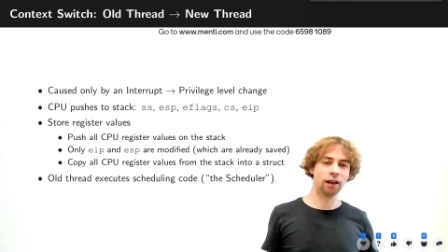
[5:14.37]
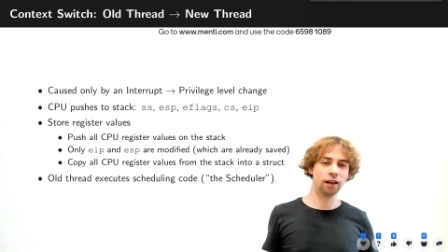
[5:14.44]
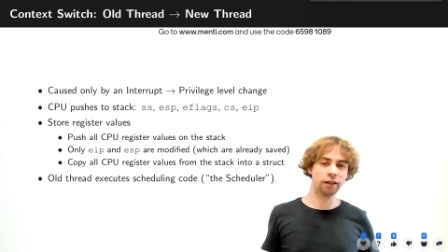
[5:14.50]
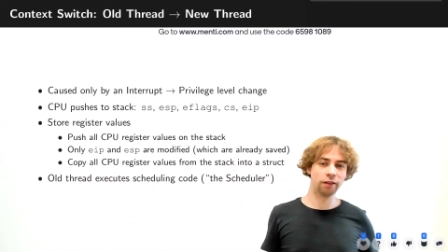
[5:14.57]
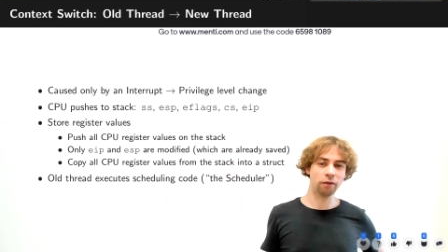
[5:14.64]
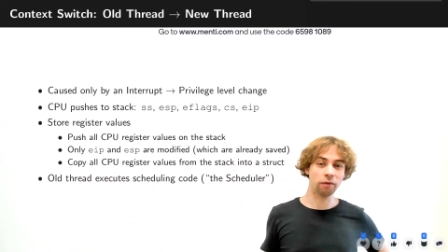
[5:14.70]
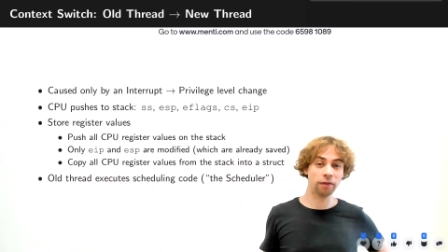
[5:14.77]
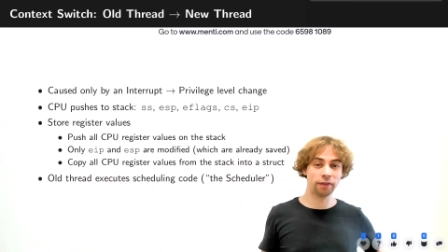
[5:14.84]

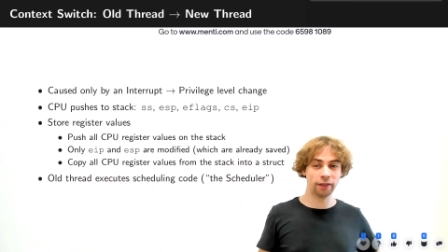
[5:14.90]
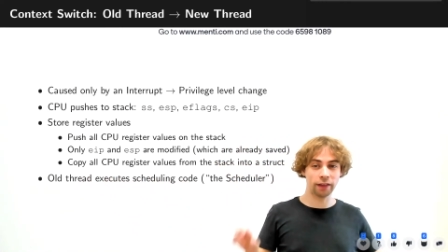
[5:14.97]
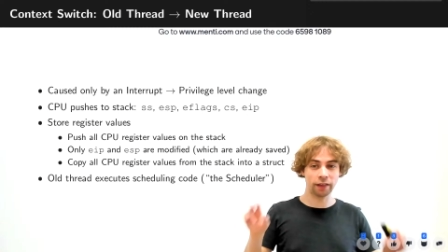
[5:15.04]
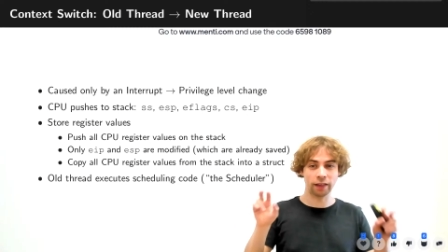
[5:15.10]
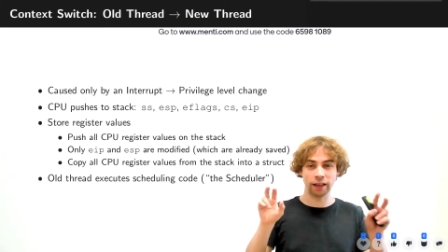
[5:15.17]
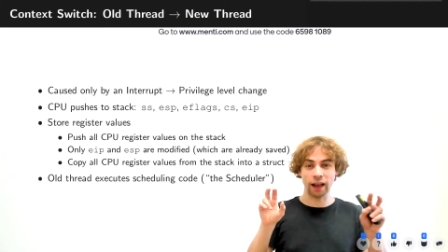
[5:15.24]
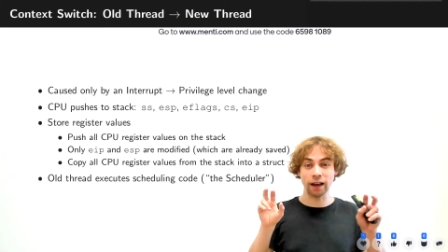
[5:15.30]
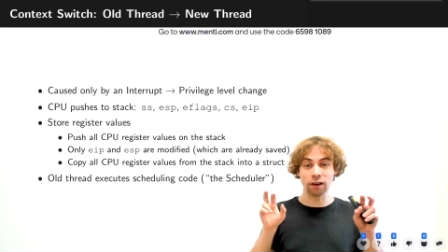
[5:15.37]
So the
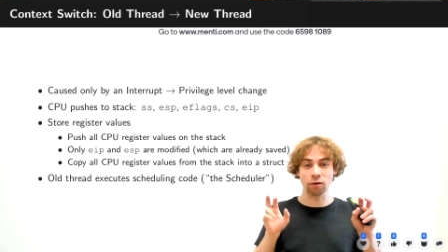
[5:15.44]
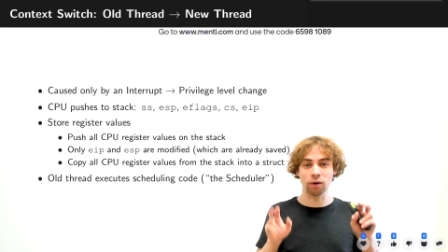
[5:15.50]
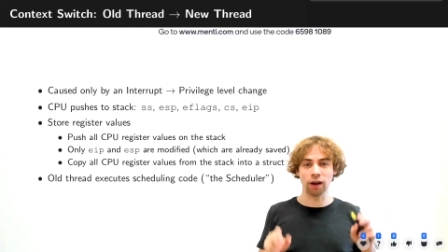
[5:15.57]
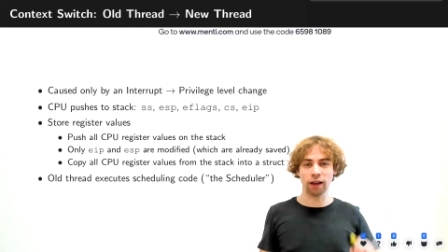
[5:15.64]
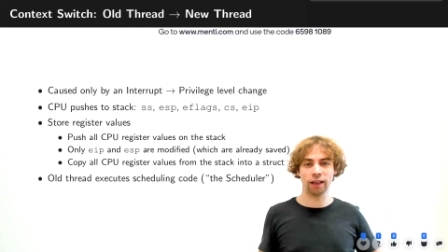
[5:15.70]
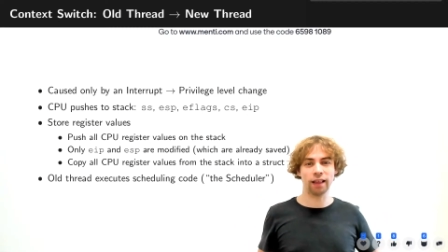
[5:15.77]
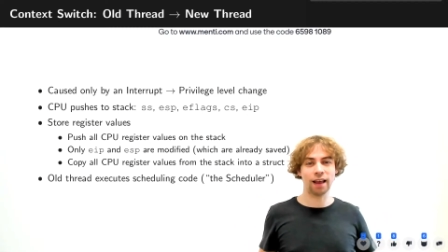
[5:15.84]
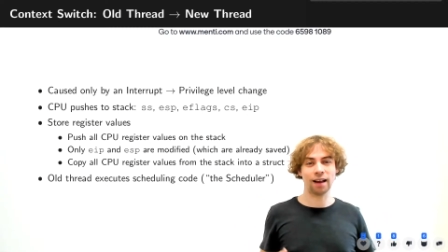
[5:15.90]

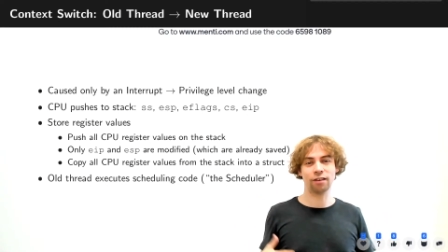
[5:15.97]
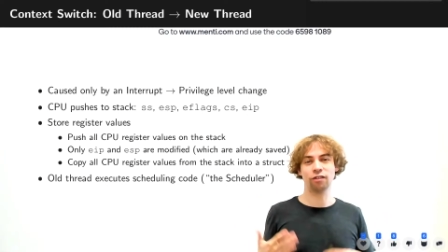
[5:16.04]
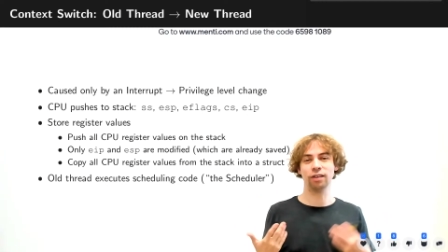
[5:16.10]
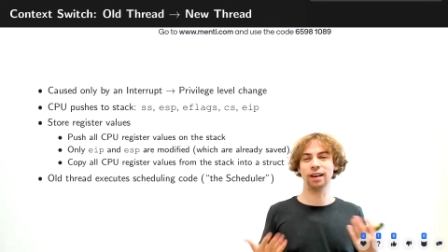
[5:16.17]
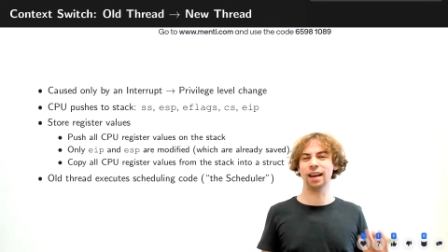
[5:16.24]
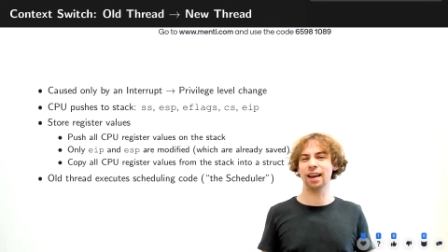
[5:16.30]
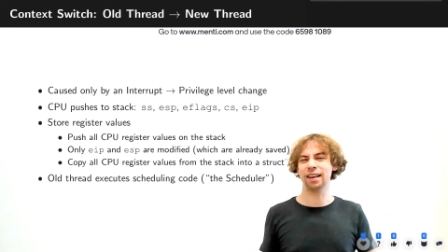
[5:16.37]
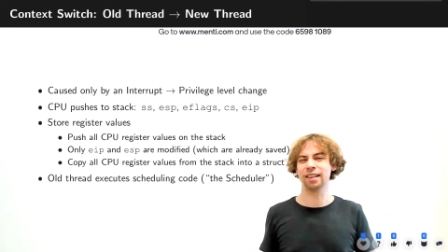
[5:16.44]
scheduler is
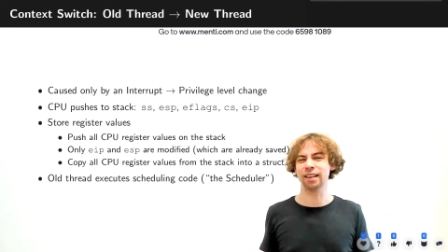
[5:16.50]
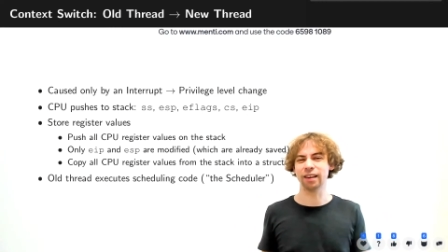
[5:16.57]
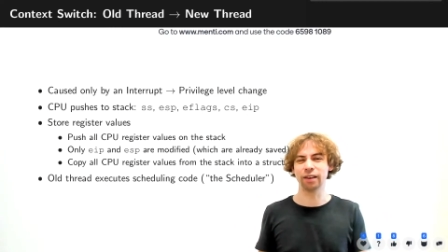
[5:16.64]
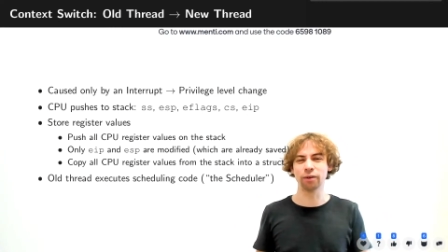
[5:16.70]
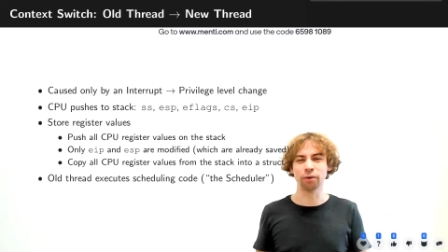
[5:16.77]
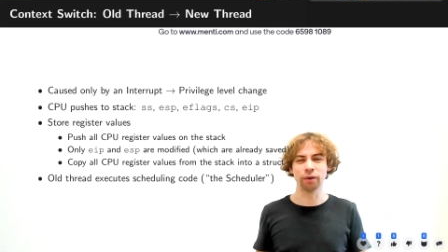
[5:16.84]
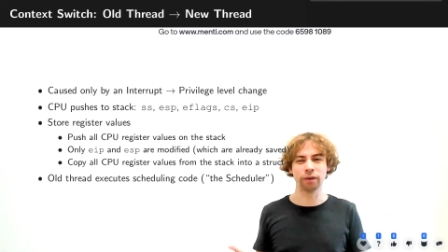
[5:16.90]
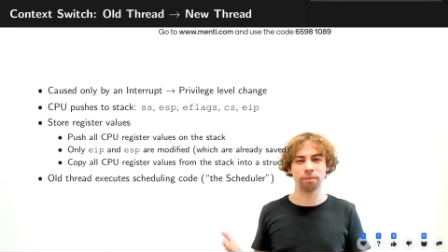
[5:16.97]
actually
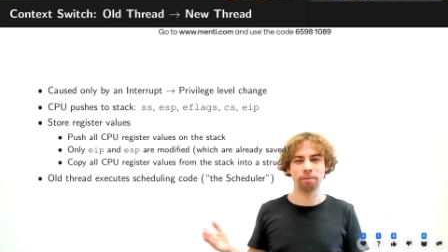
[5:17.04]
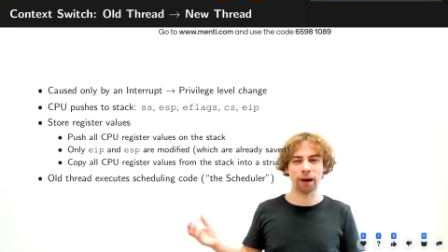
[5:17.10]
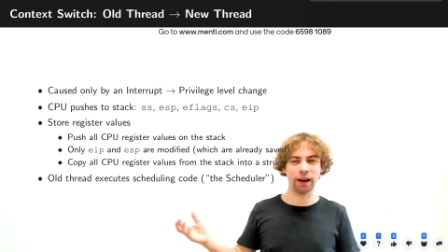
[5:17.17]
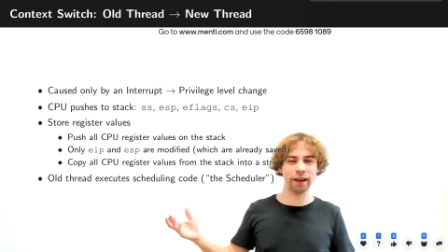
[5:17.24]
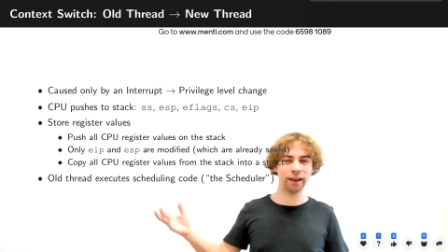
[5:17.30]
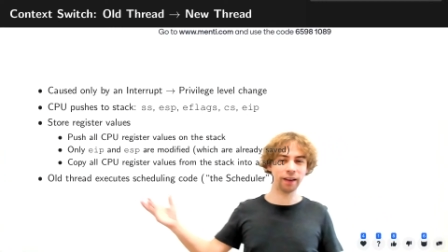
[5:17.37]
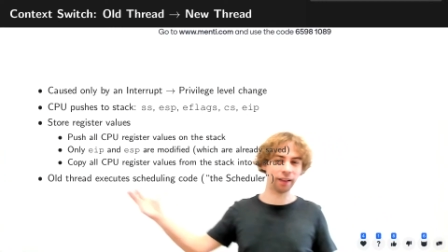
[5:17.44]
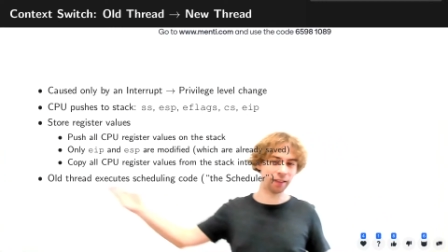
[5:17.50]
executed
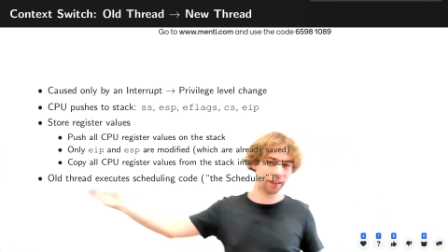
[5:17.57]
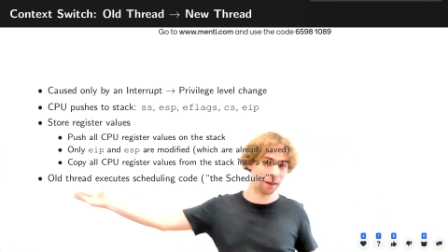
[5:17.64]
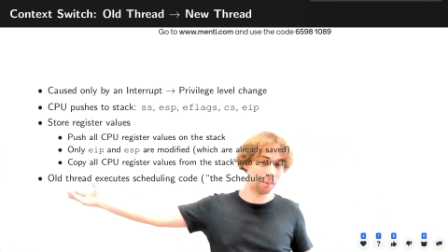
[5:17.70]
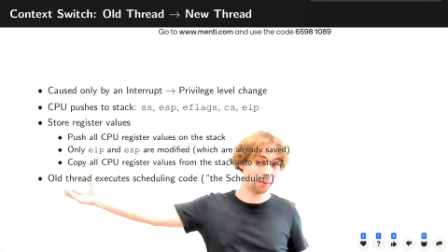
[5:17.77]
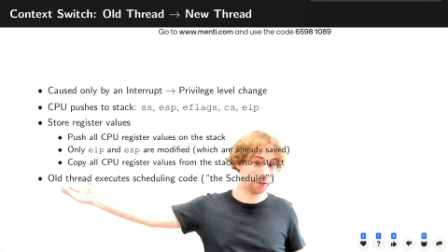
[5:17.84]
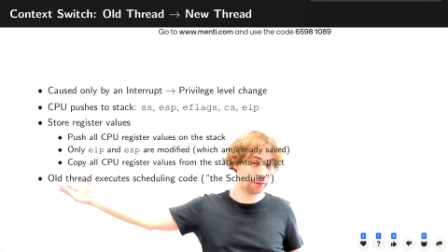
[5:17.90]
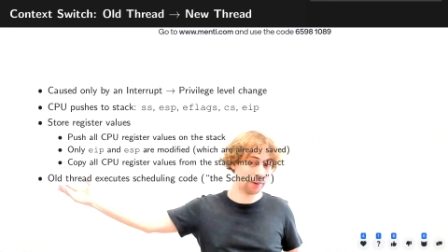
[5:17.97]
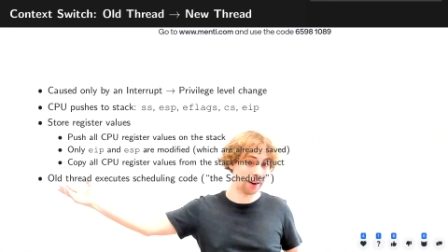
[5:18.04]
by
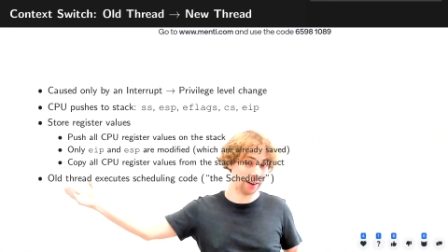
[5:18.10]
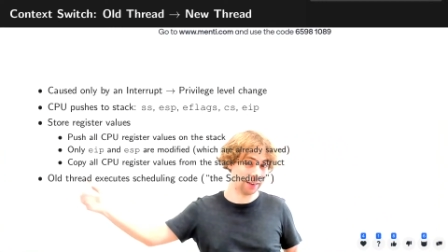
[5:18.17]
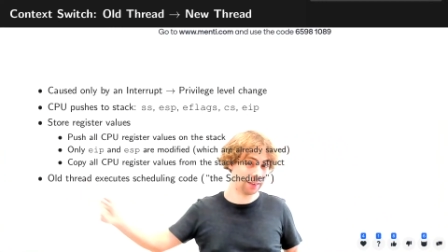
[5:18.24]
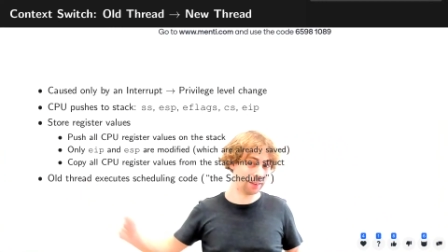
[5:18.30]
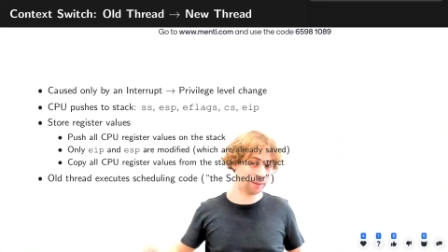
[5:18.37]
some thread.